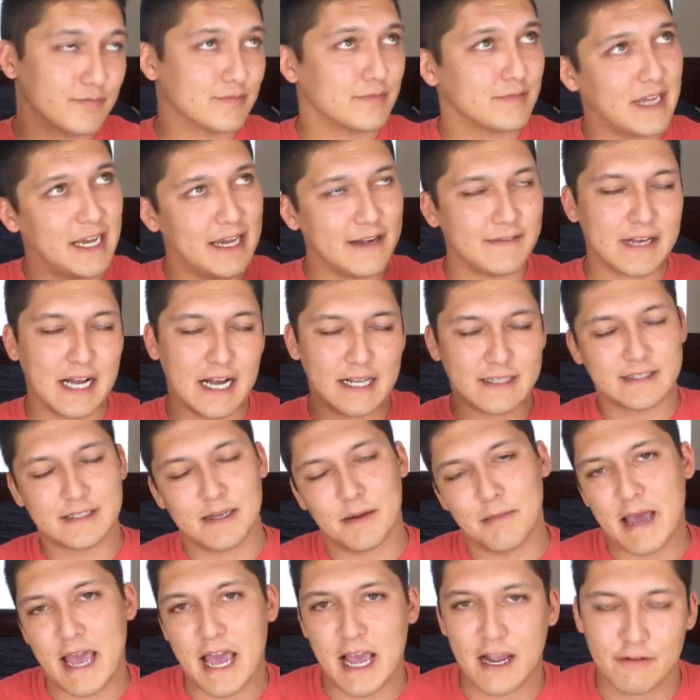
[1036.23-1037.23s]
I've got
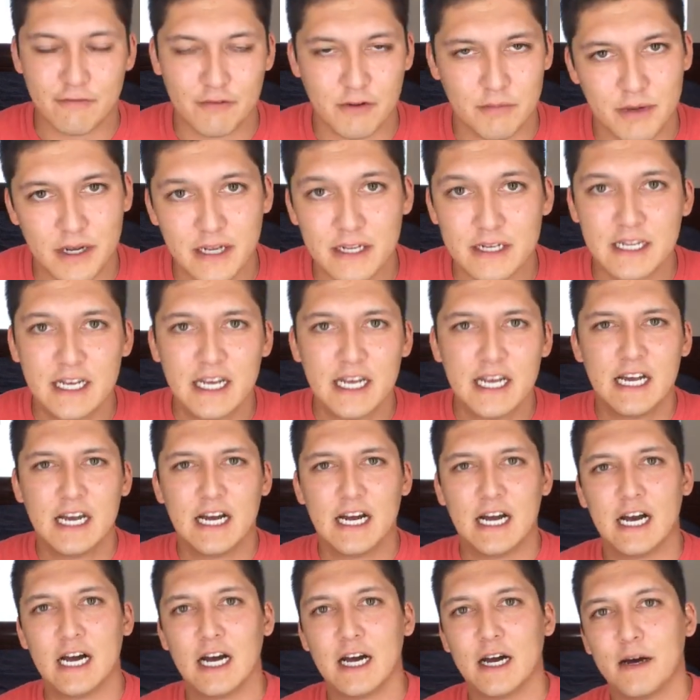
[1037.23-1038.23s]
some hack from it.
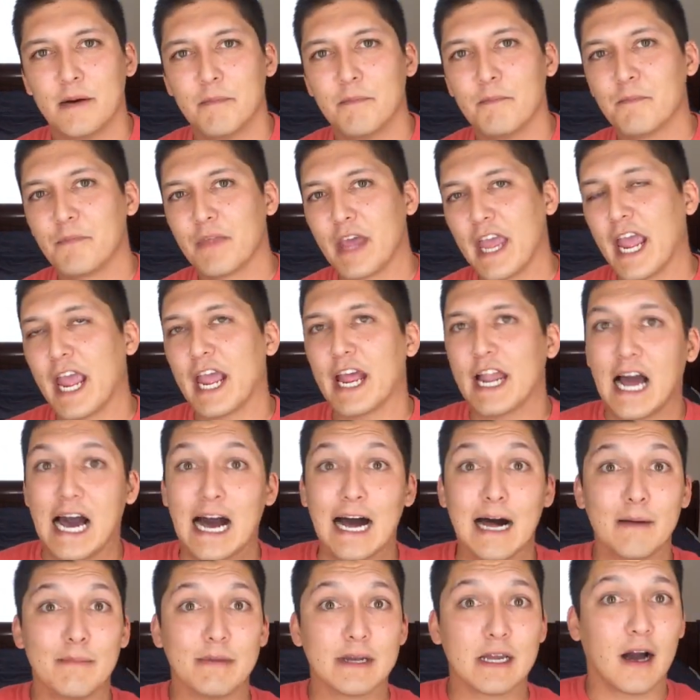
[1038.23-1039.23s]
And
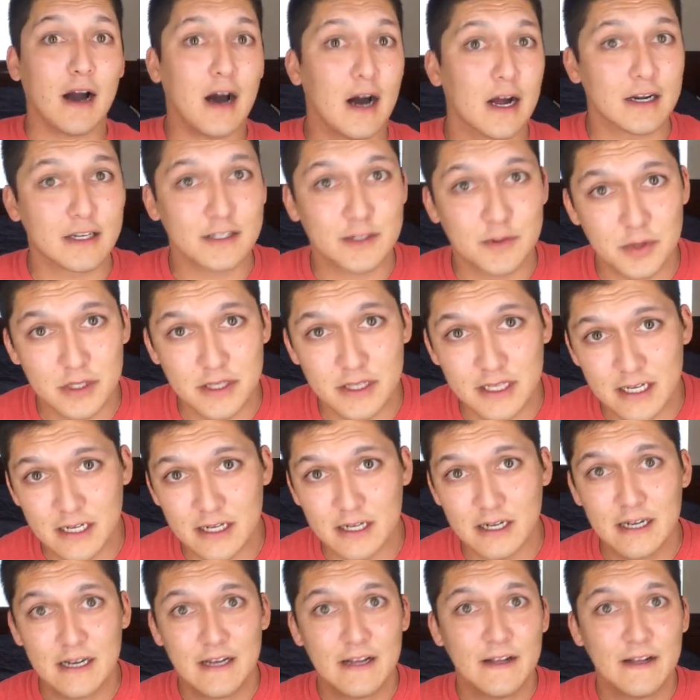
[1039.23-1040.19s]
I'll be honest with you,